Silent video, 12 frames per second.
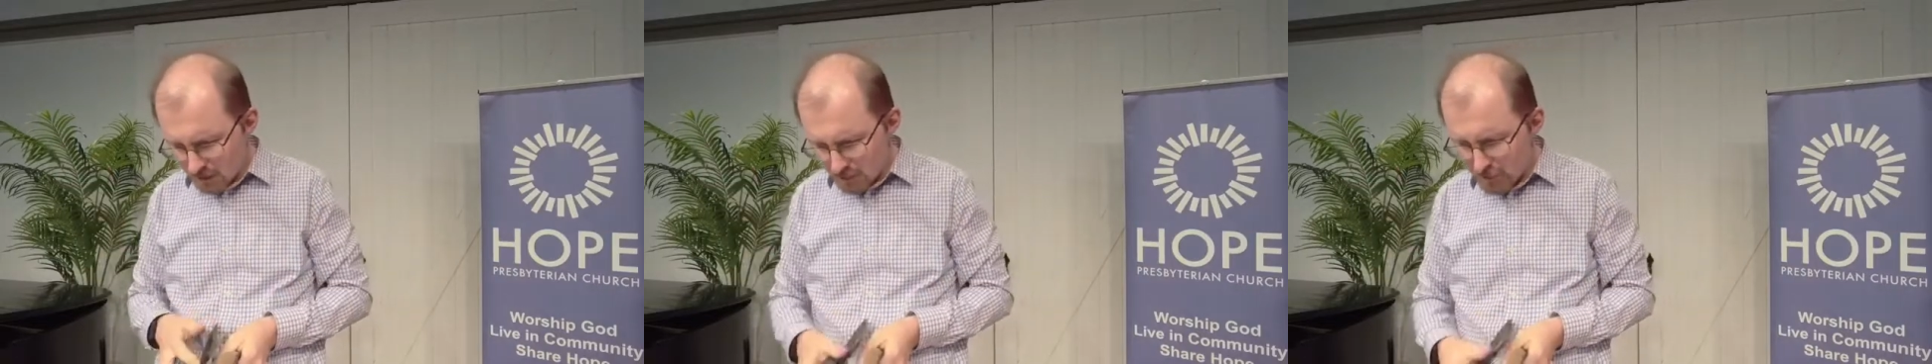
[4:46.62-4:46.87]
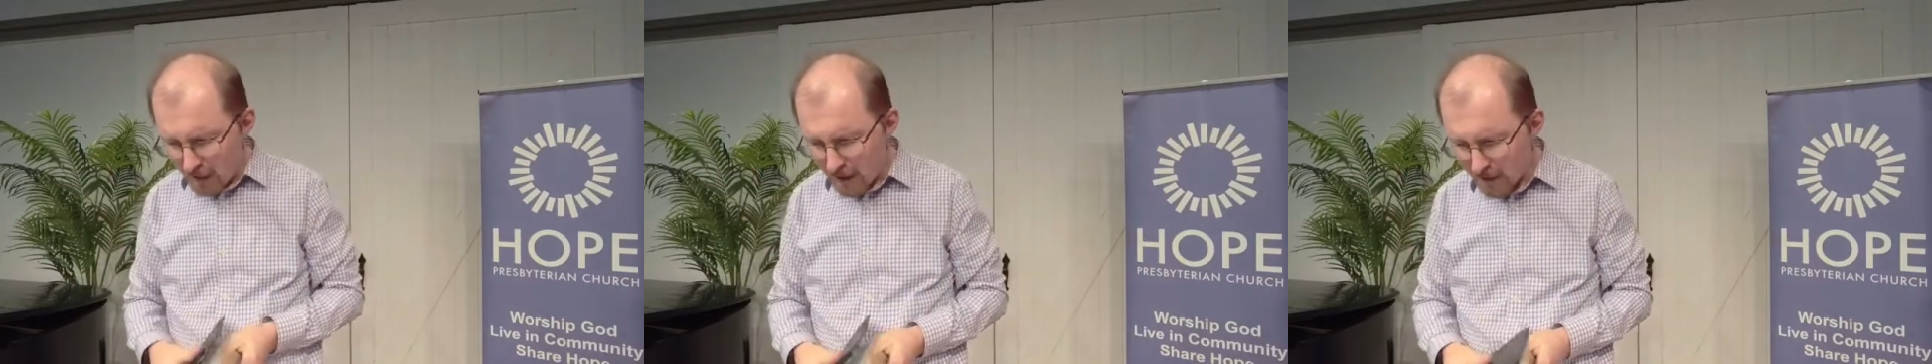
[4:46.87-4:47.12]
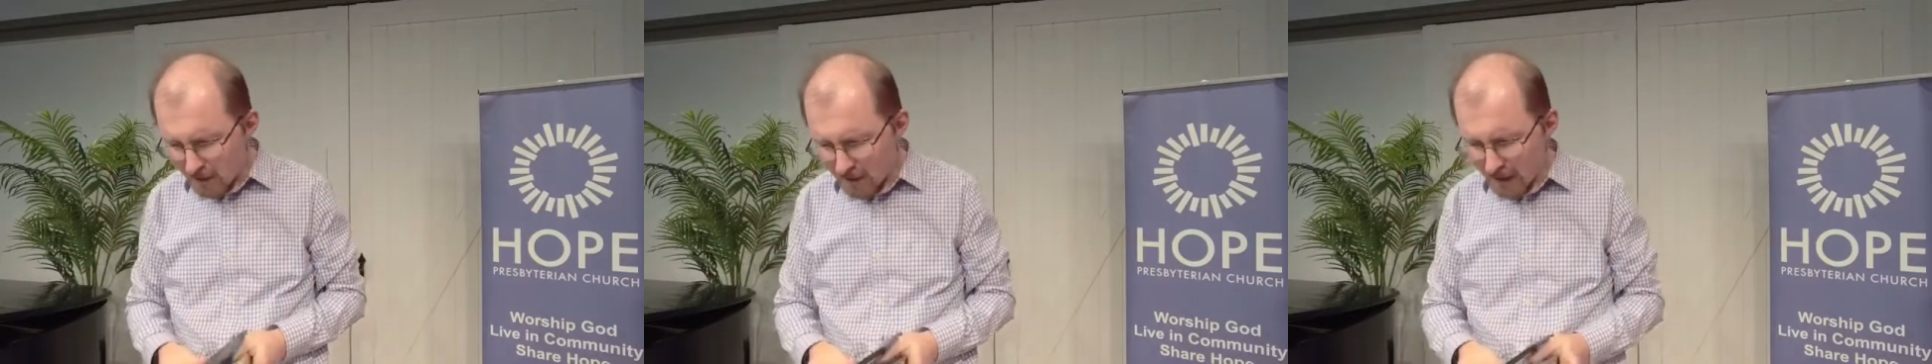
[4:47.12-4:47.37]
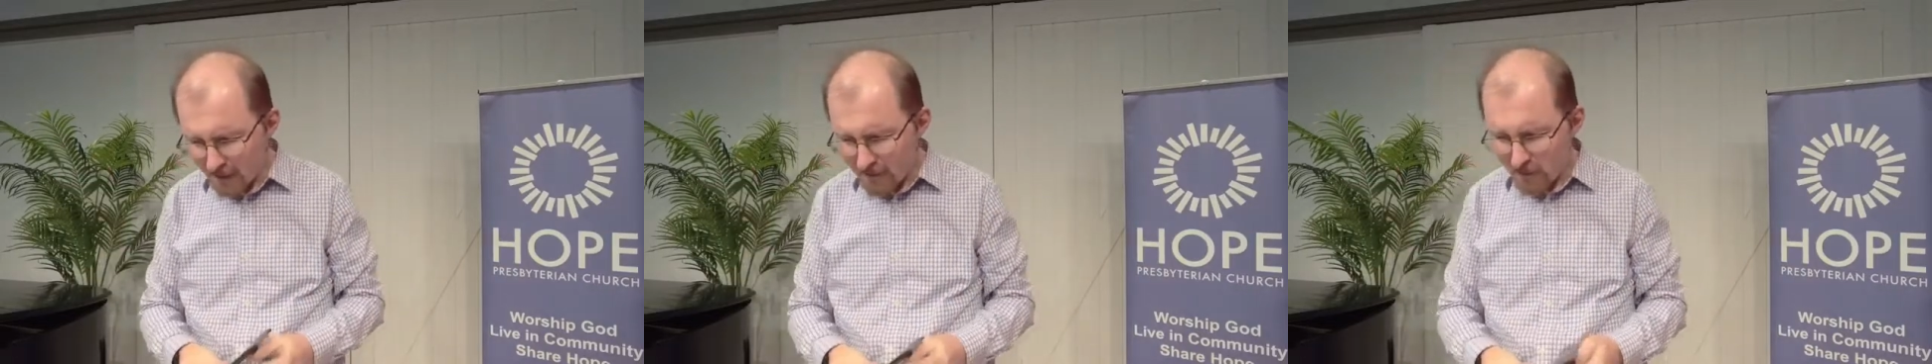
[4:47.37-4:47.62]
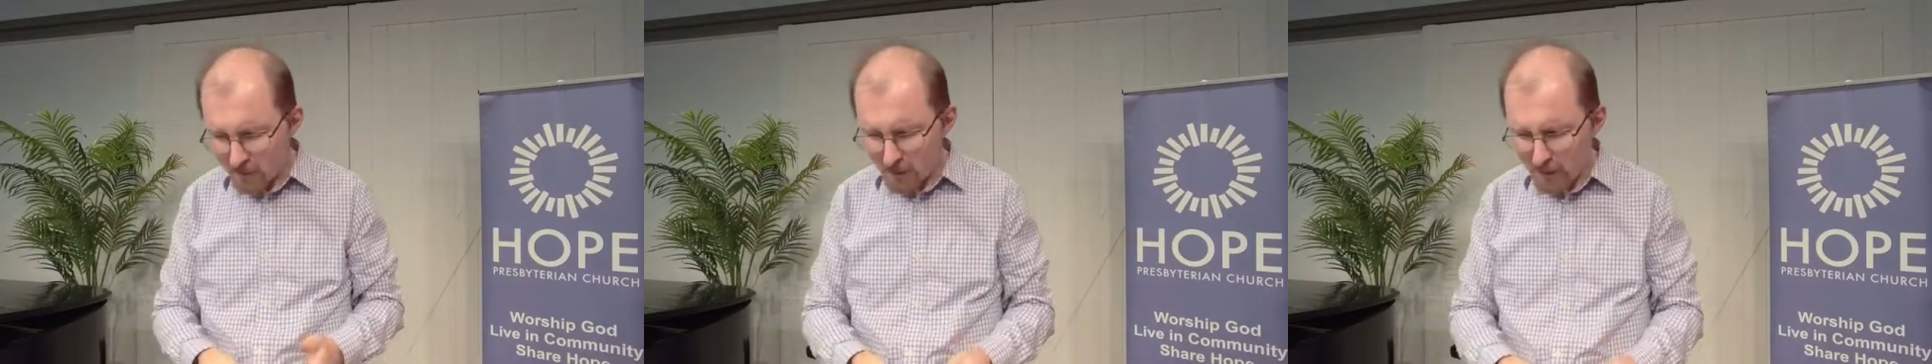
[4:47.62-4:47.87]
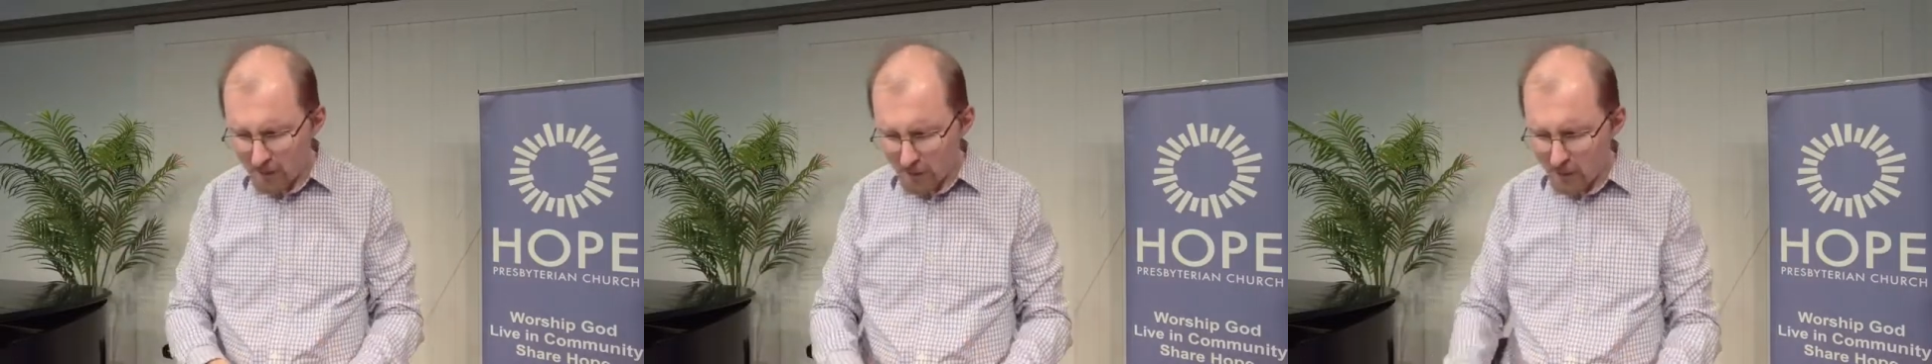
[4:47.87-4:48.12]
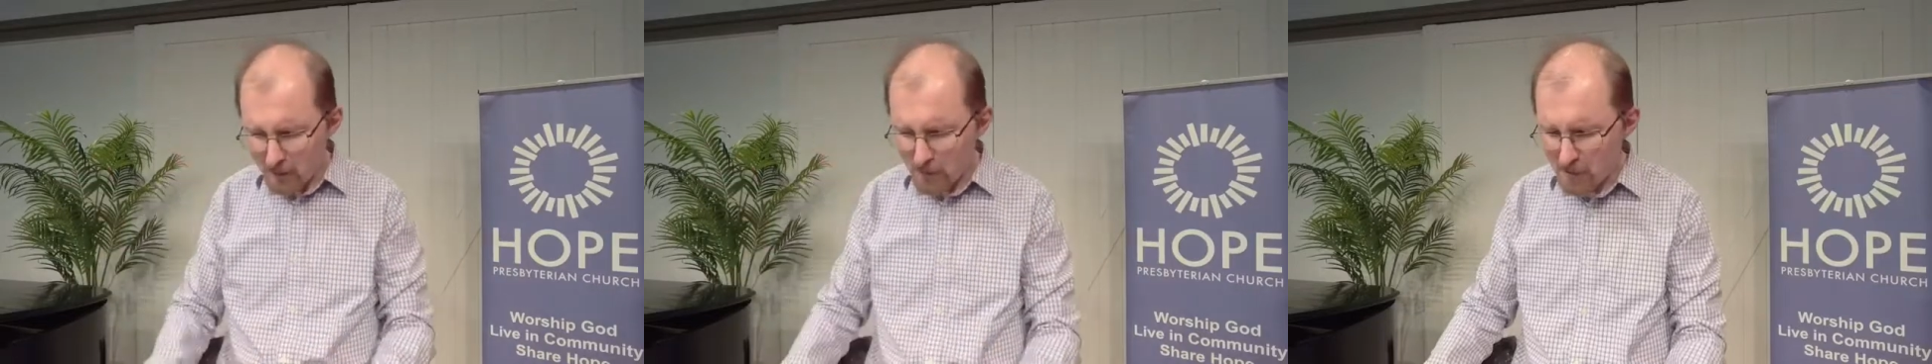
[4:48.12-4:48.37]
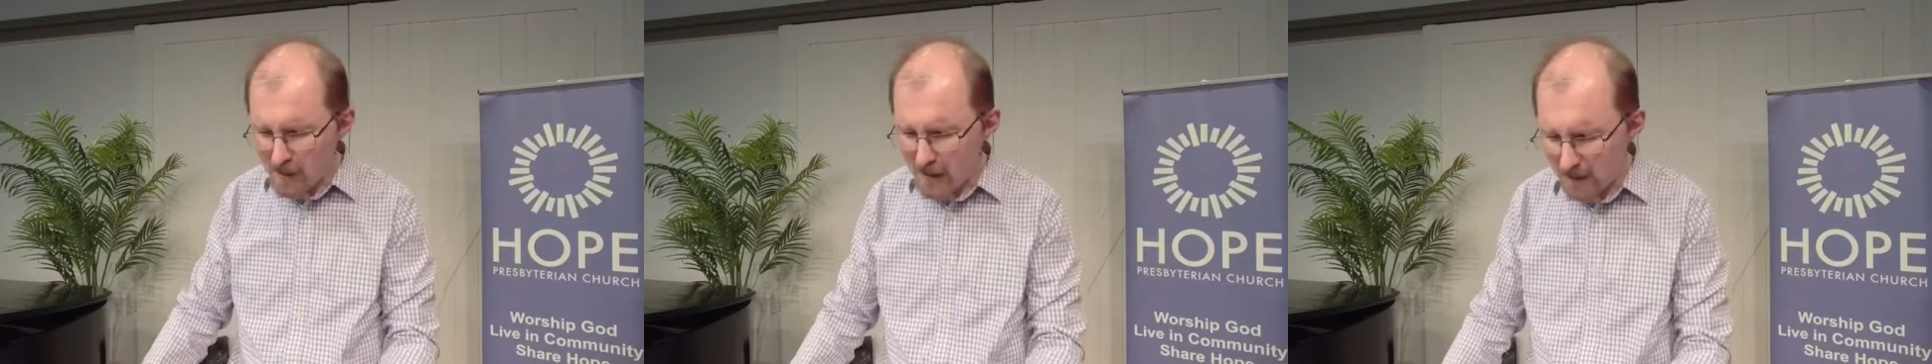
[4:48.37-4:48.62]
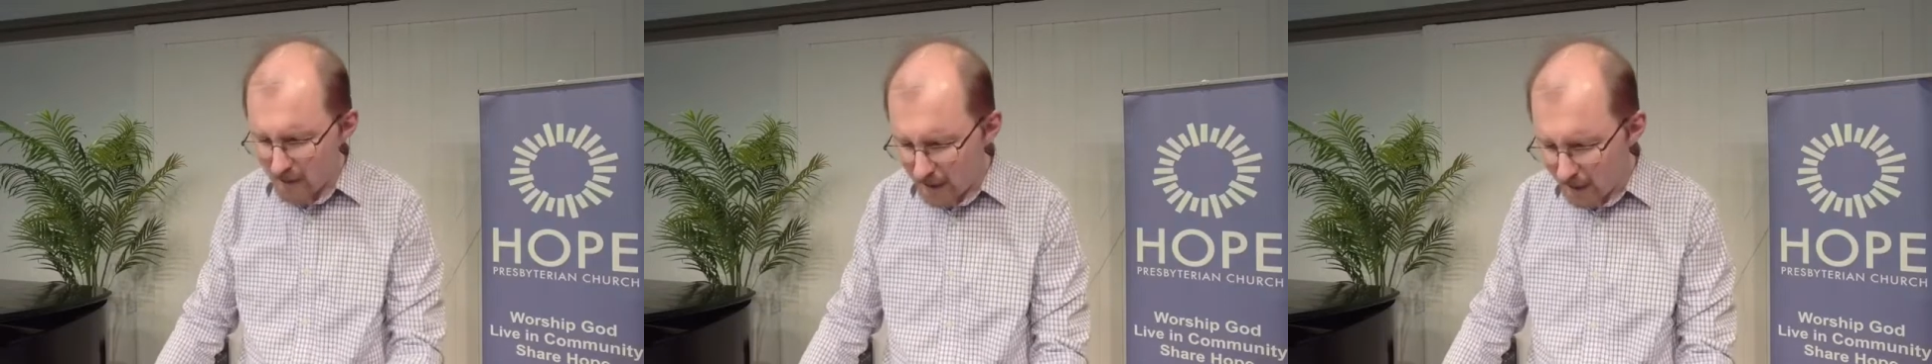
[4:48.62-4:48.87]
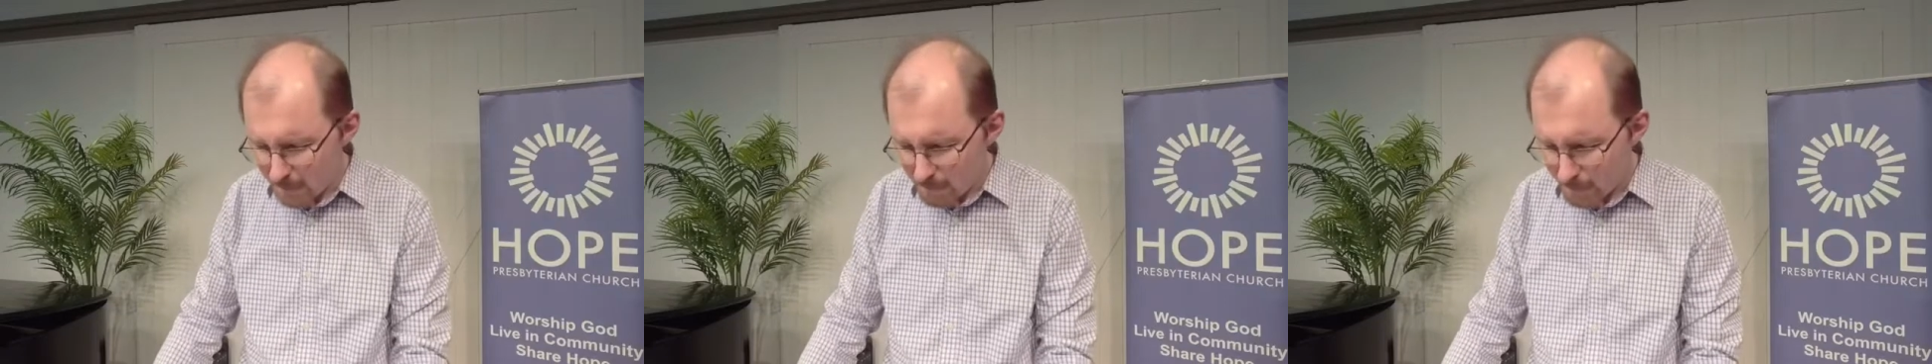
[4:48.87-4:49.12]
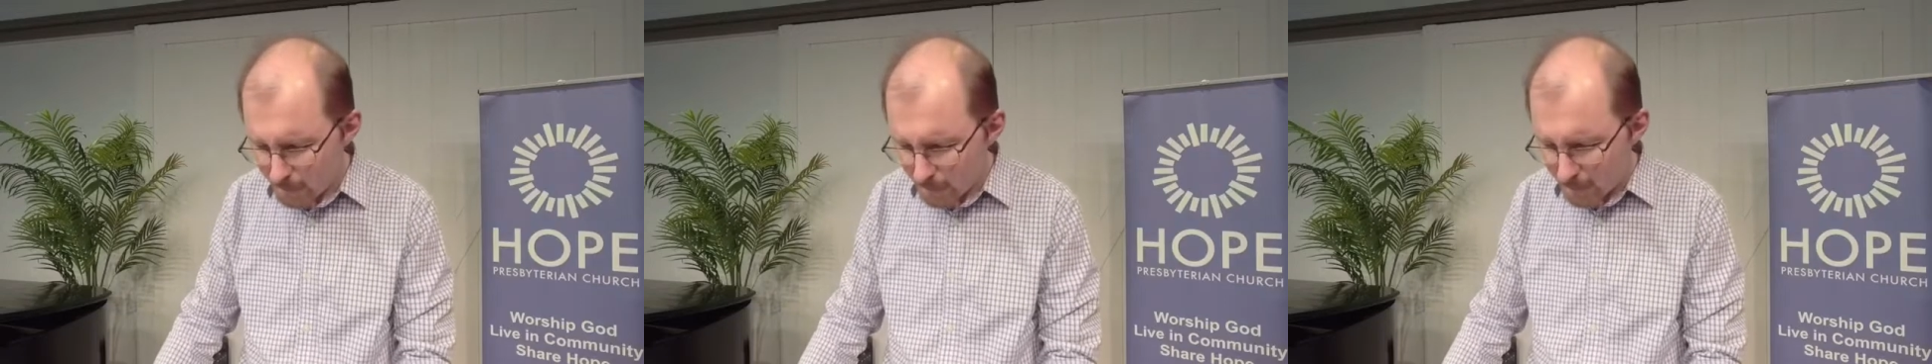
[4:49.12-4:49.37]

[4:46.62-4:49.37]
Father in heaven, we pray that